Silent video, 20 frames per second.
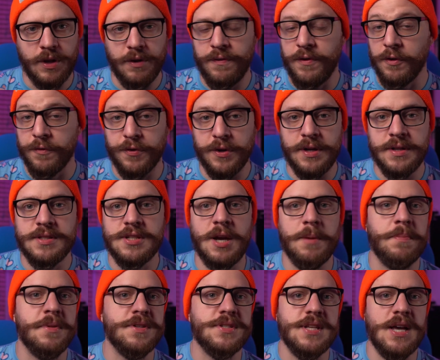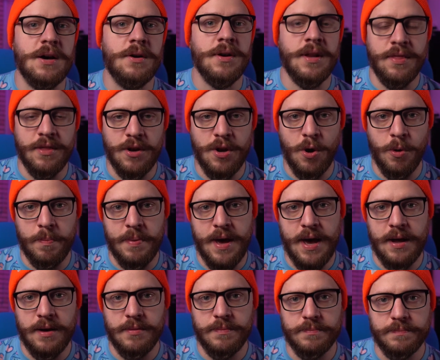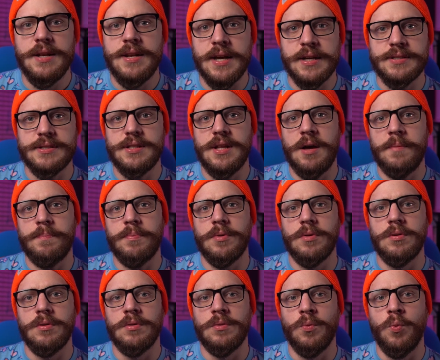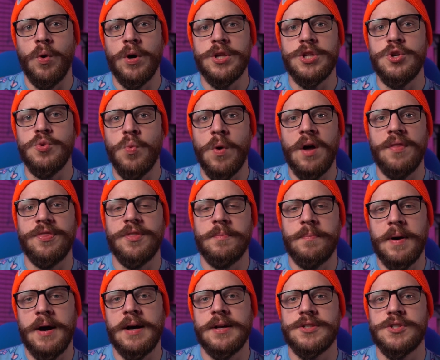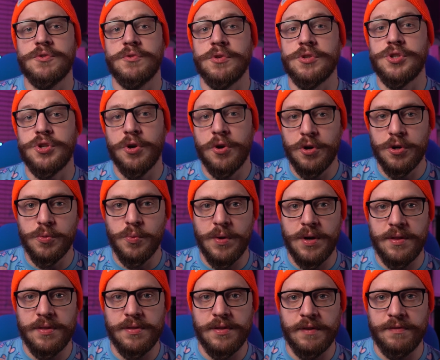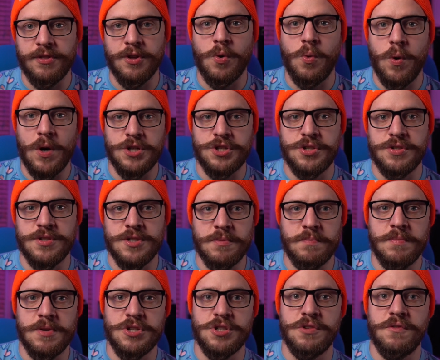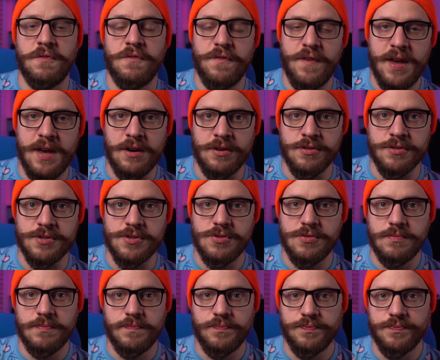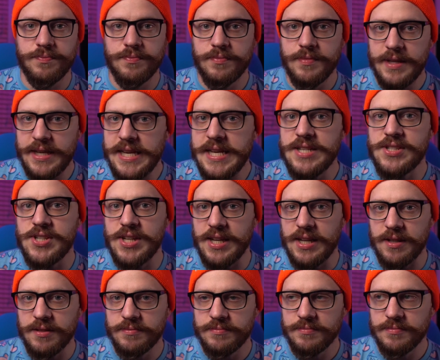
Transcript: Feel free to type this out in the notepad. Next up, what you want the bot to return with if the question submission fails. Easy.